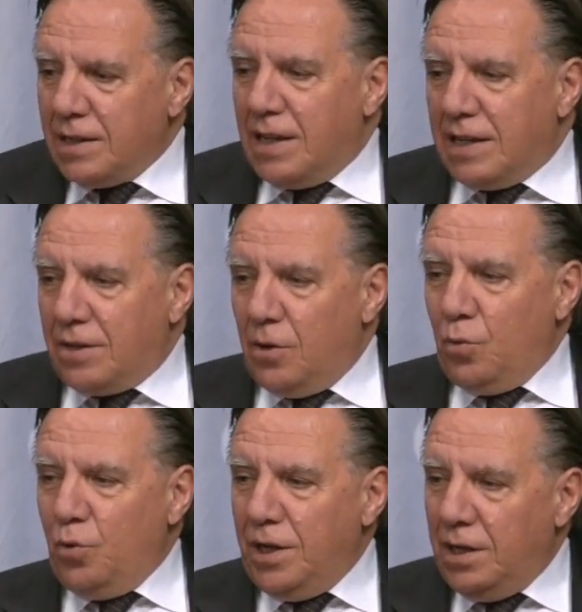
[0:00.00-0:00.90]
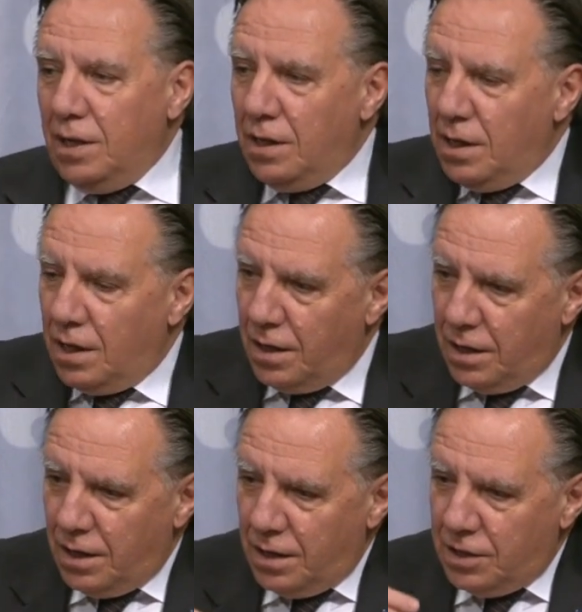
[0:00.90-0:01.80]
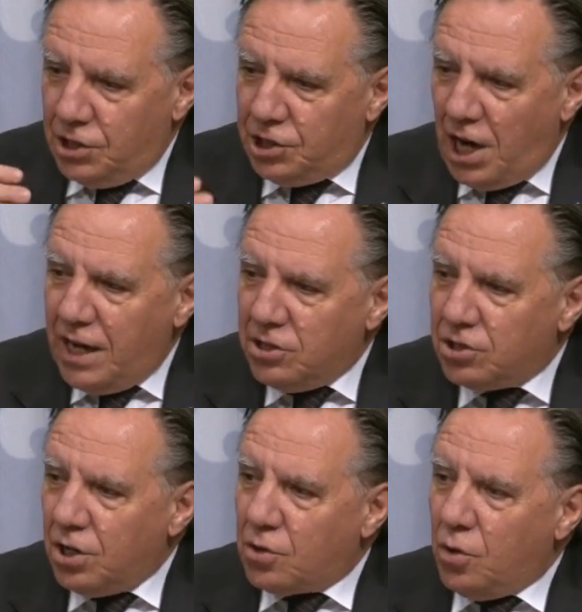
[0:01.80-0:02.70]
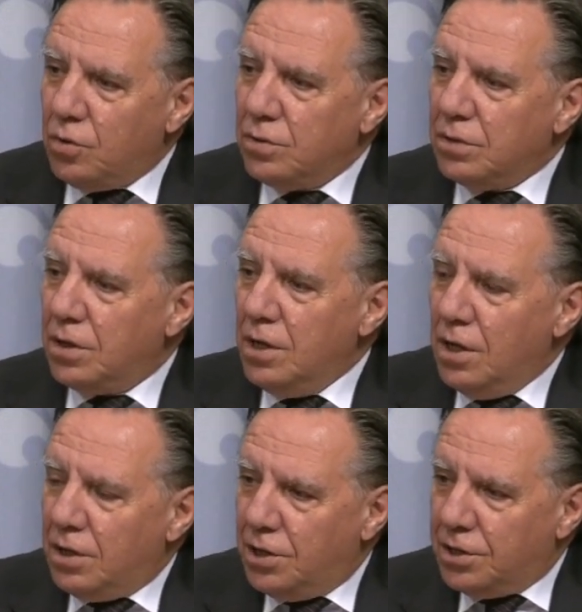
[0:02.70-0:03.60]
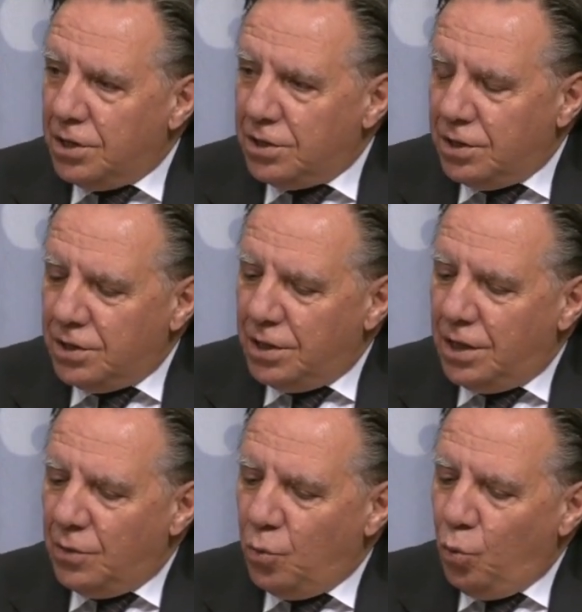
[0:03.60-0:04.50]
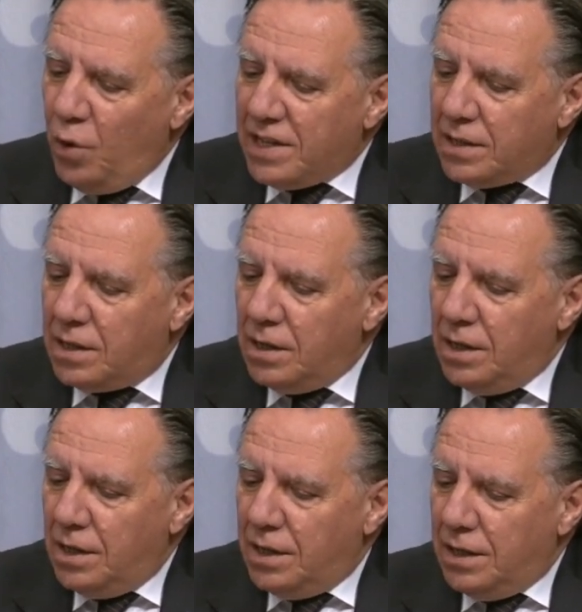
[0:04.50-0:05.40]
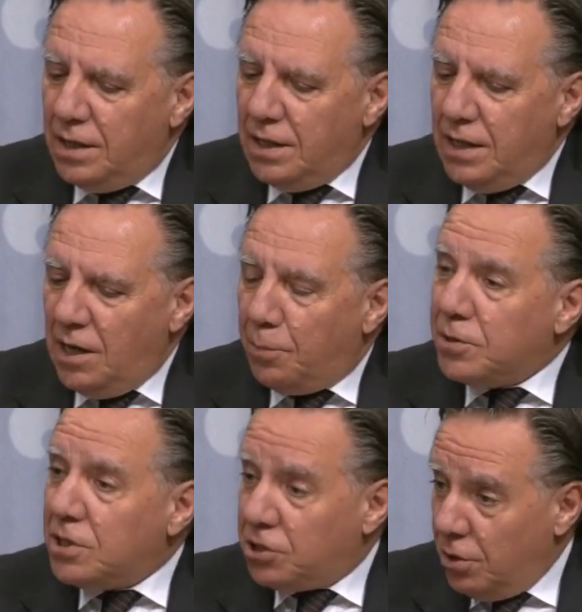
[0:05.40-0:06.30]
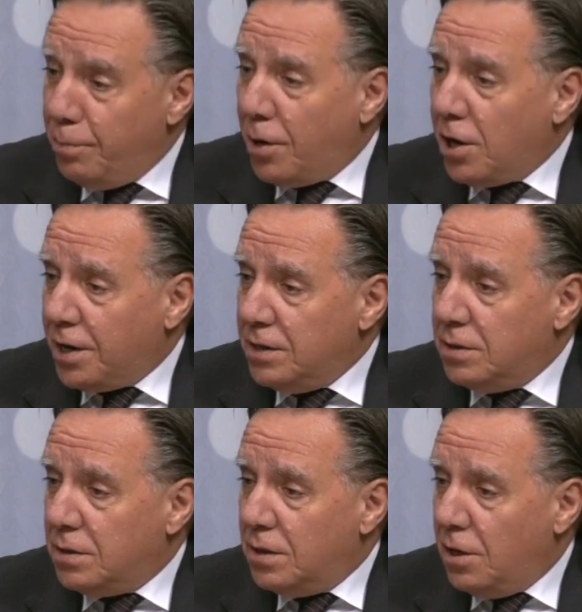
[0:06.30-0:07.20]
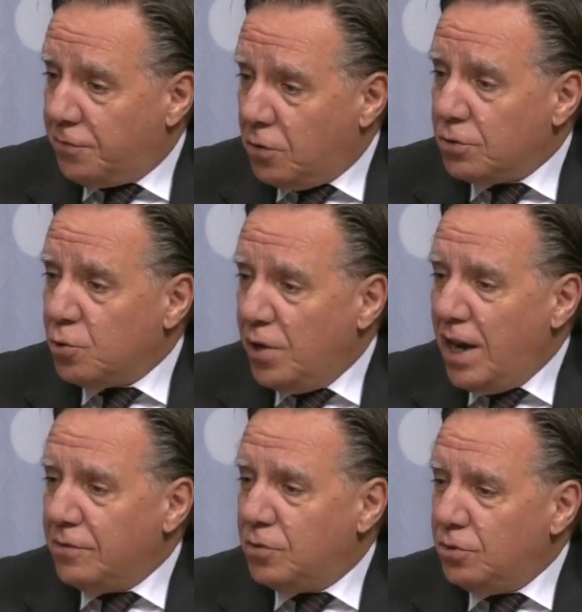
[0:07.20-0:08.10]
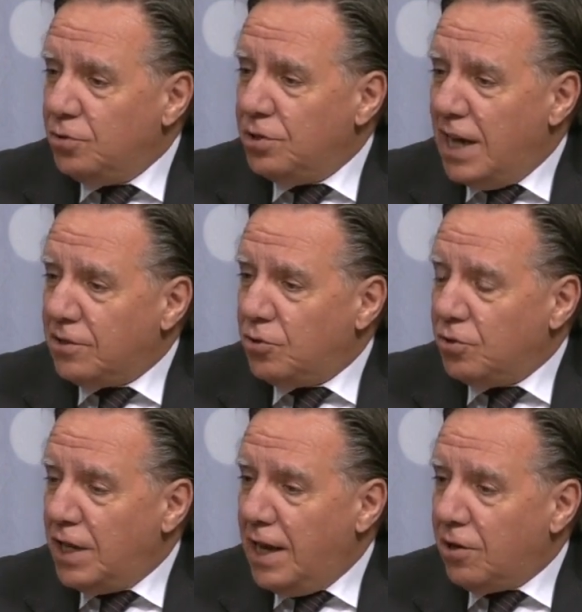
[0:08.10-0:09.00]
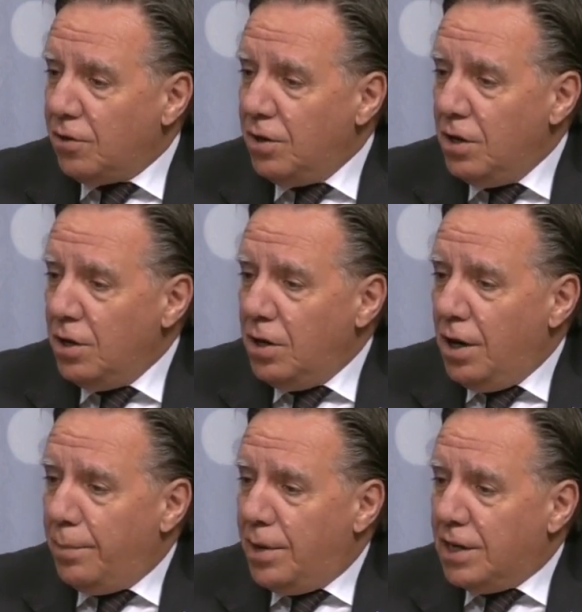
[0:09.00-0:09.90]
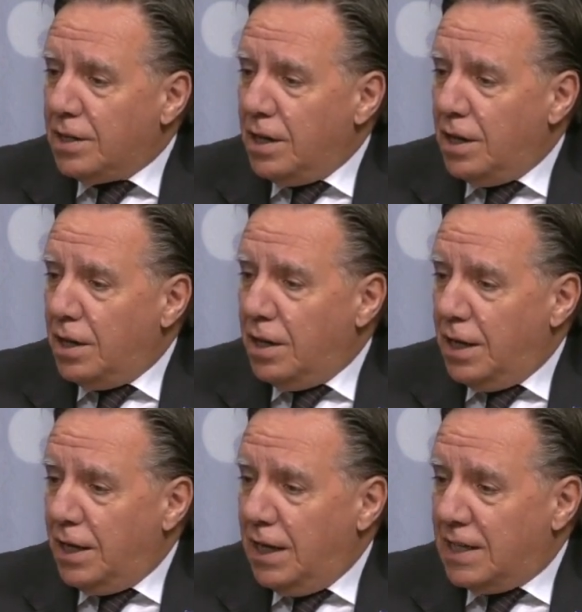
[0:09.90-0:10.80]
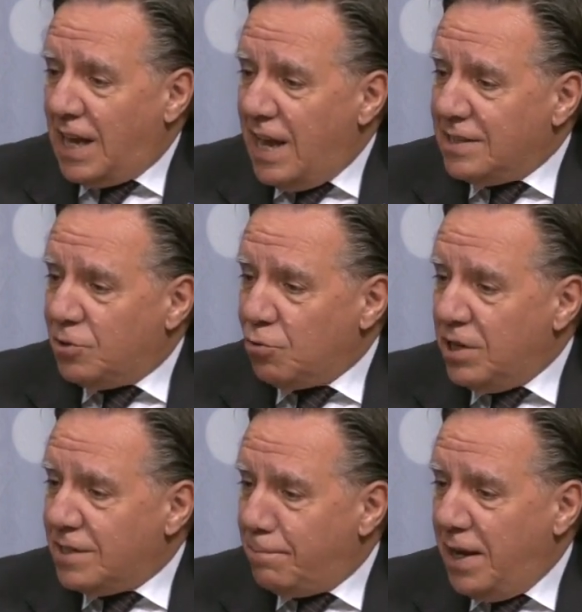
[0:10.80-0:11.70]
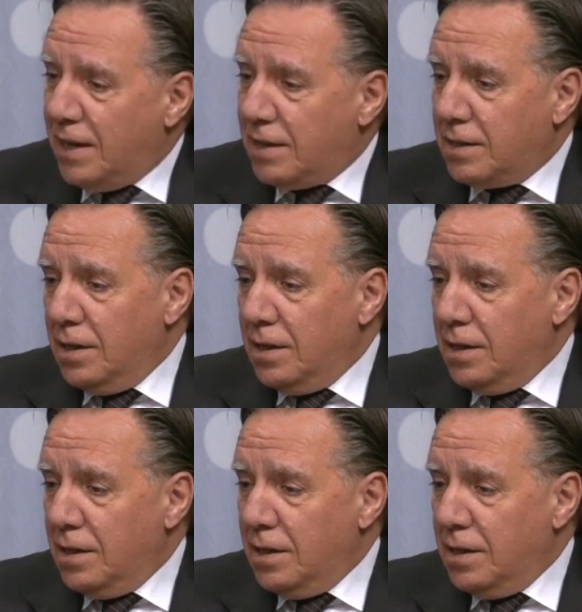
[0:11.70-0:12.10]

that we uh, change the code the, the, the, uh, with the opposition parties. Of course, we have to do that together, but uh, it has to respect